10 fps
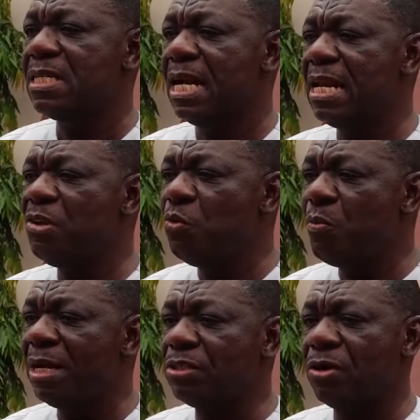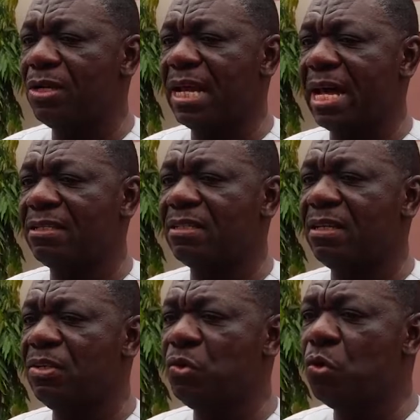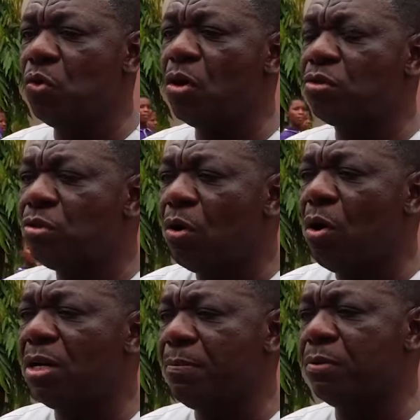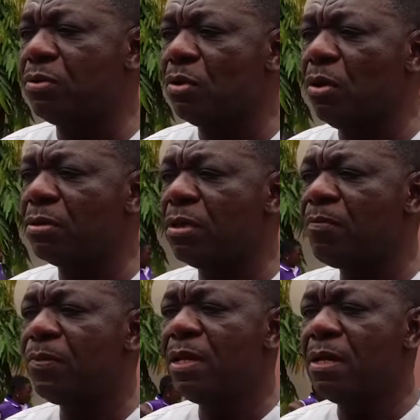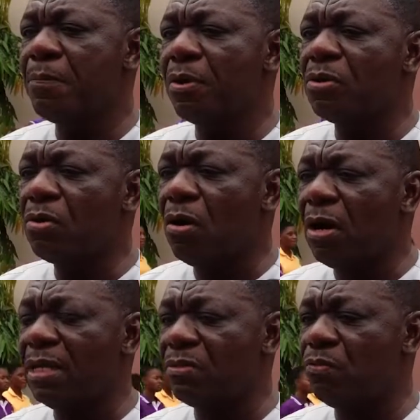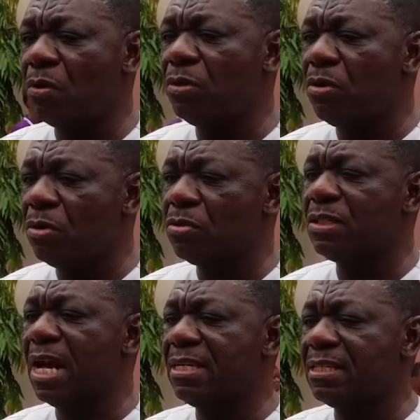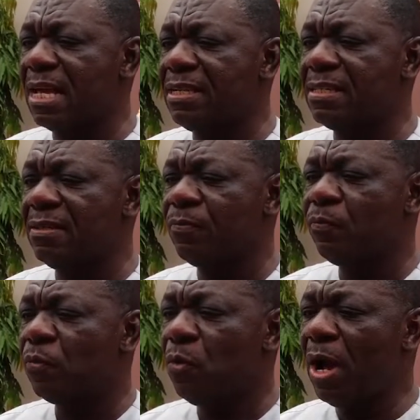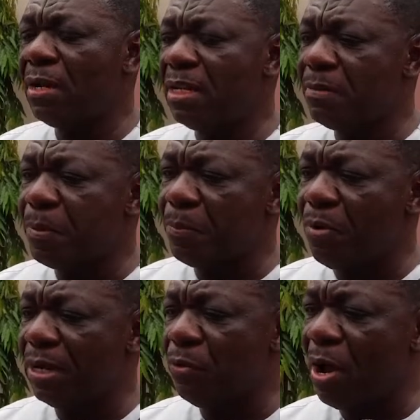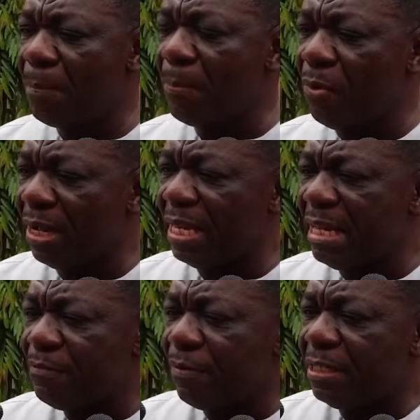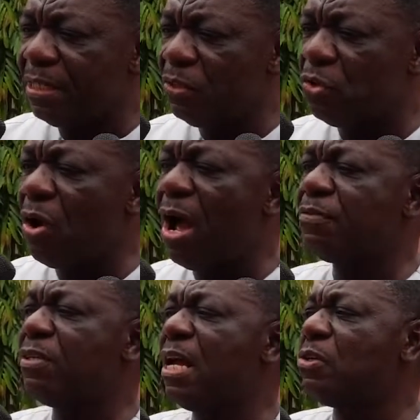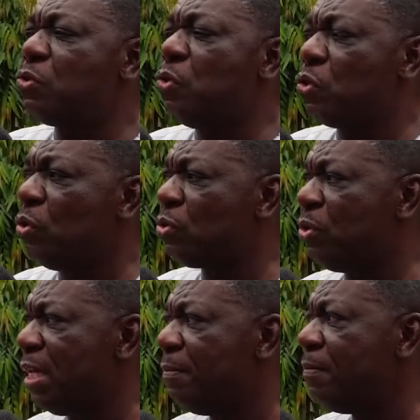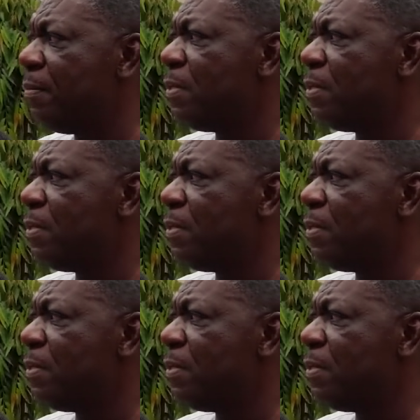And then you make sure that you go through all the protocols. The protocol is what we call social distancing. When people get the infection, you don't have to get too close to them,